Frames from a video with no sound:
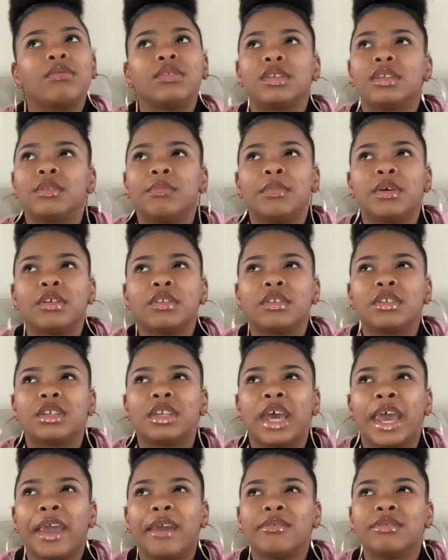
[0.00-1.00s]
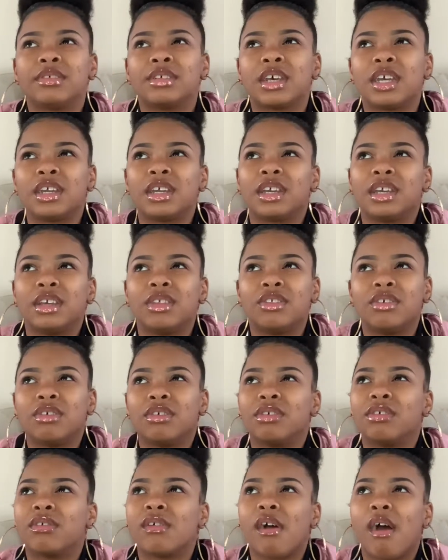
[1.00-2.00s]
in the middle of the day. It was like
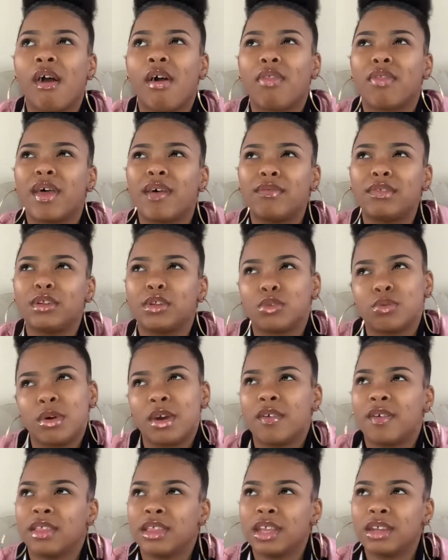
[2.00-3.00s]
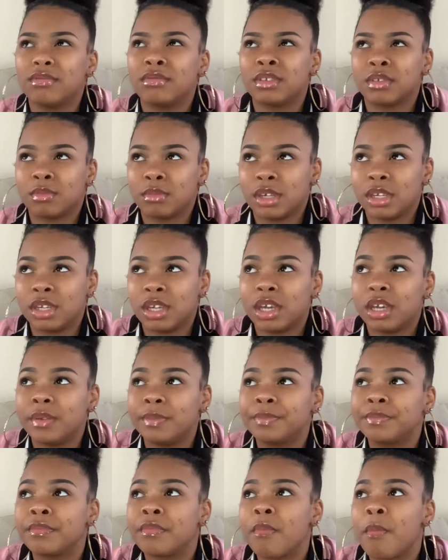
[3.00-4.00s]
either 11 or 12. I think it was a Monday.
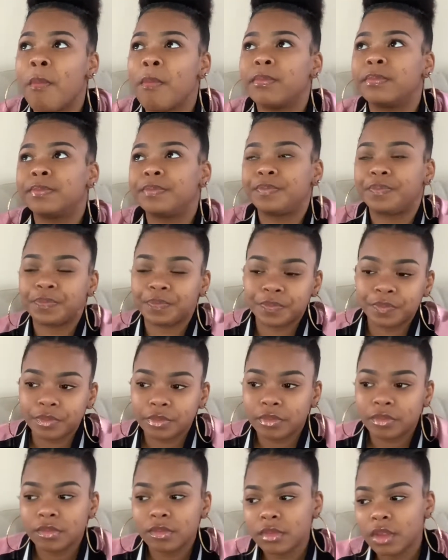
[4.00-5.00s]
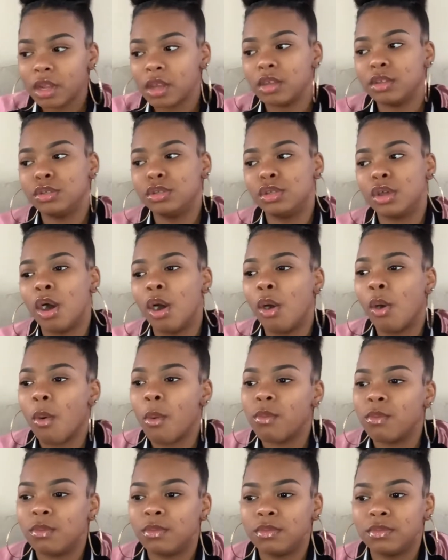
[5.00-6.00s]

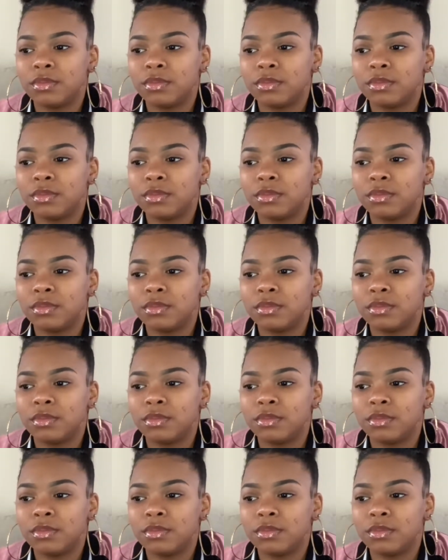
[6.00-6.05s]
So